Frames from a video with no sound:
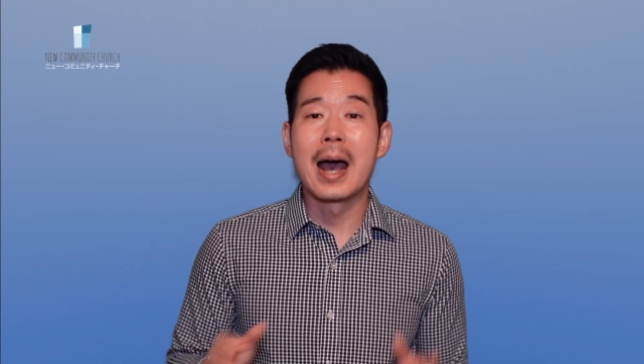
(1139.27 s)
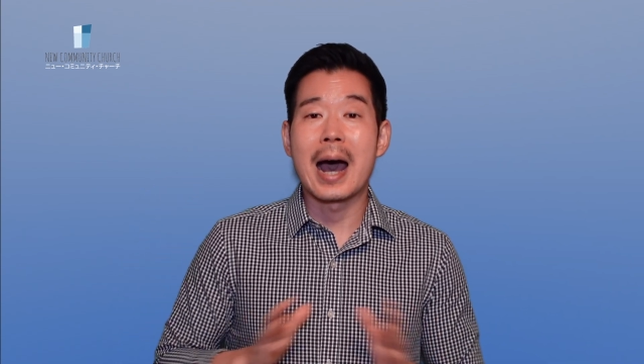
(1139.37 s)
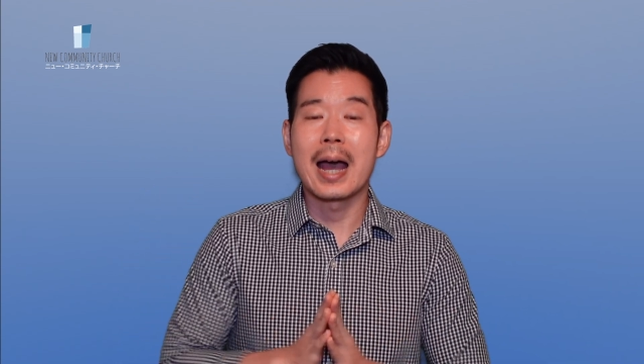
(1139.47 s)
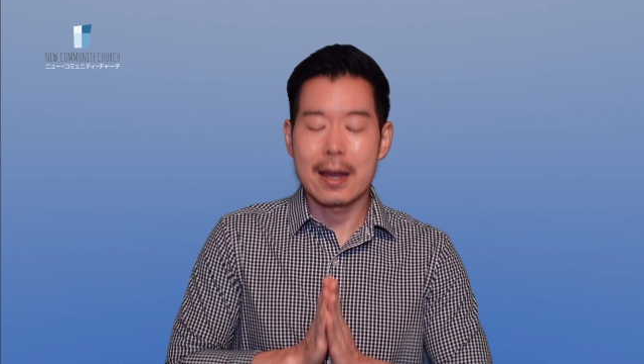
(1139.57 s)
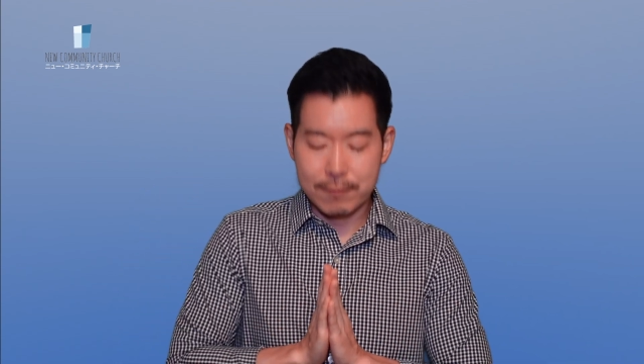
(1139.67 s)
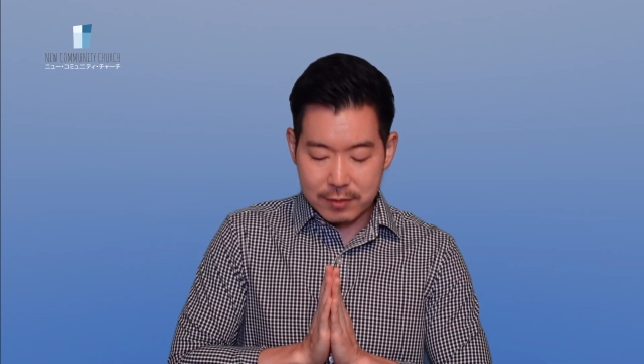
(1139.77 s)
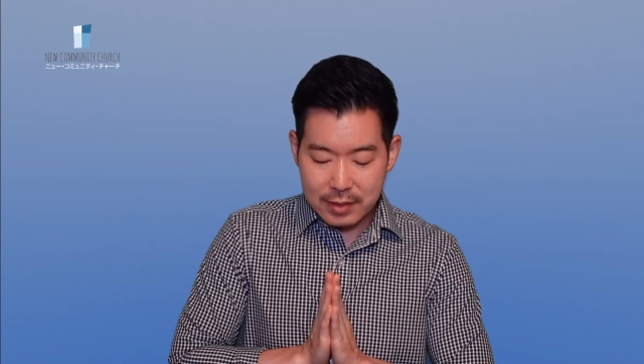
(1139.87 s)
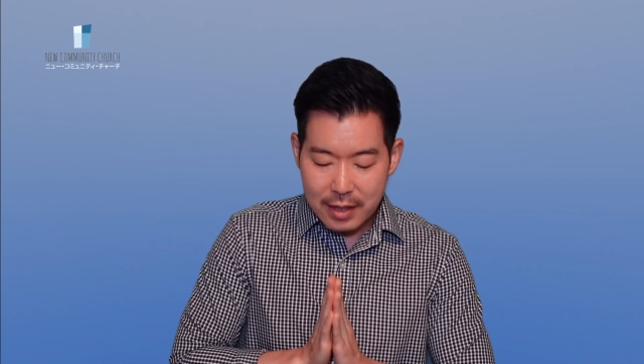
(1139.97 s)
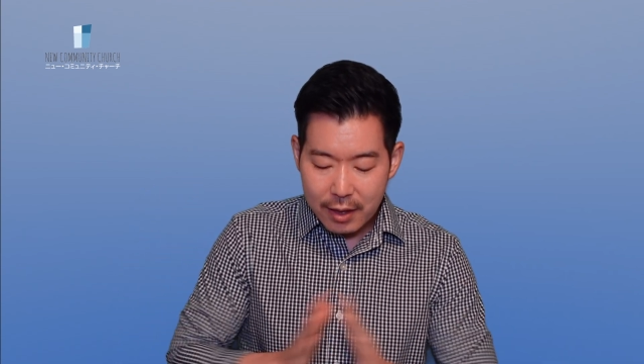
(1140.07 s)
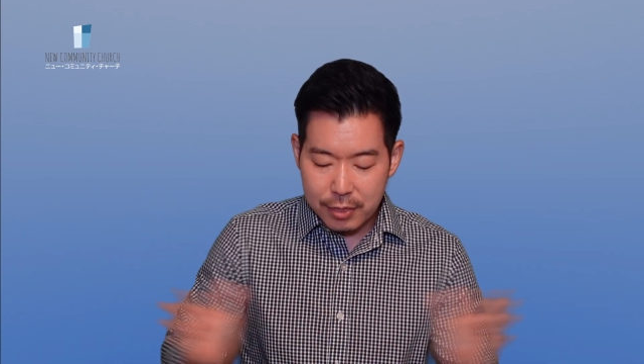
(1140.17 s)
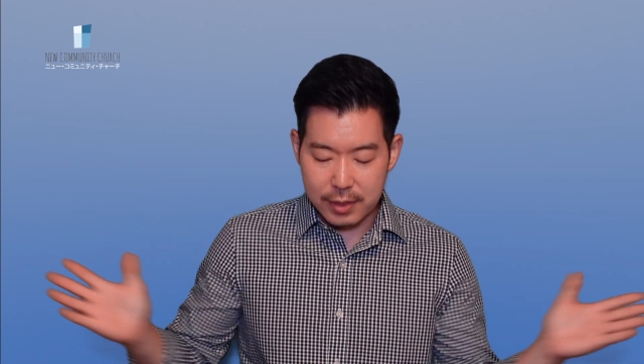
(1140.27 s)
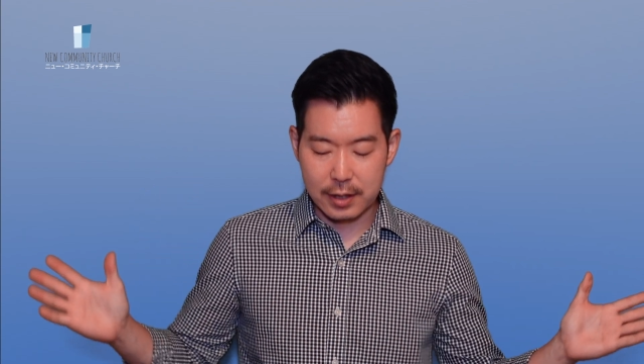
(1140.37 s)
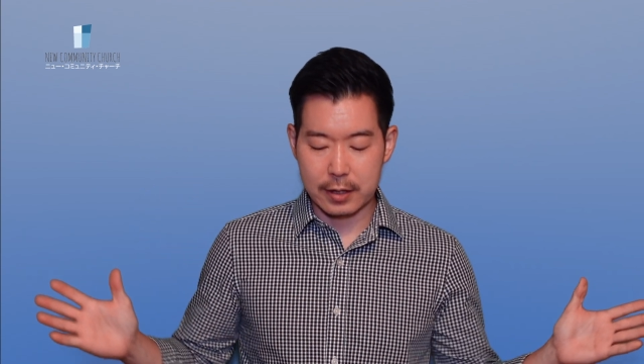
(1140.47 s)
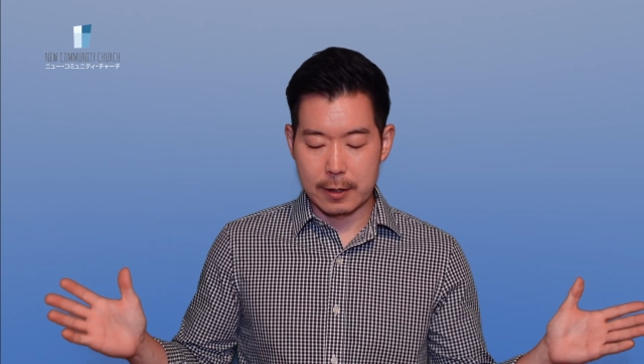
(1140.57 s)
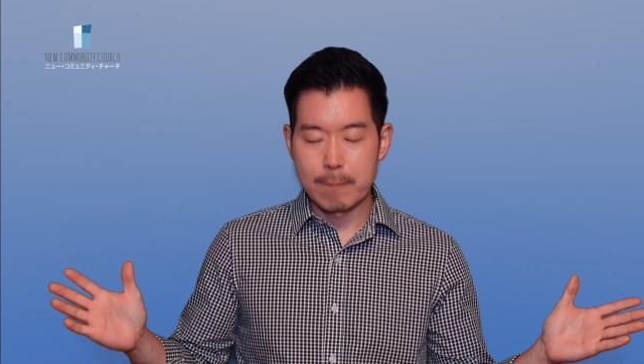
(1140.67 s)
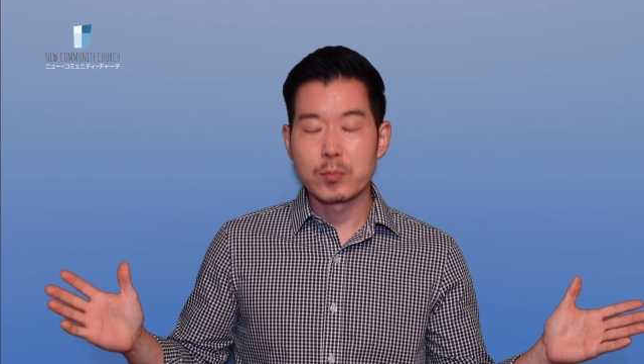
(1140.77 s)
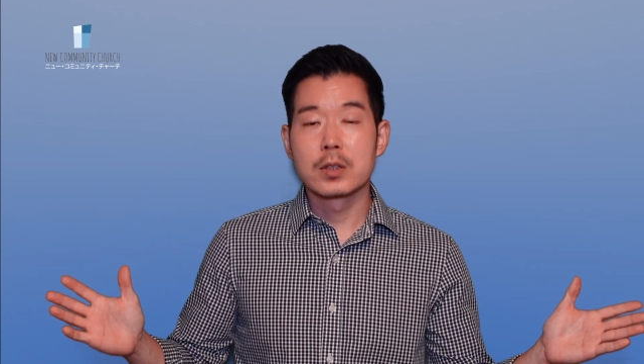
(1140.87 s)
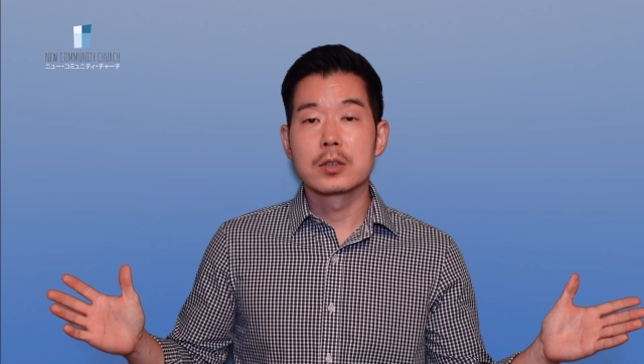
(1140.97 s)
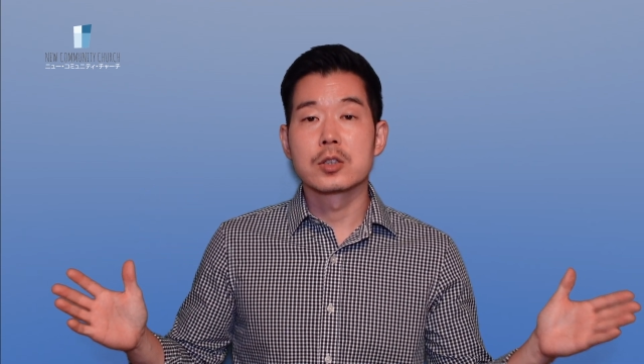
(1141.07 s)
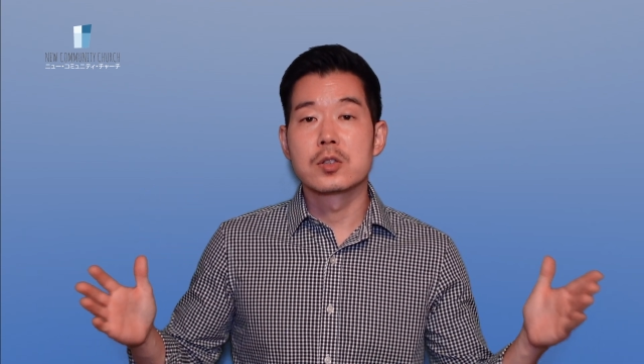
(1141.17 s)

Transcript: I have nothing to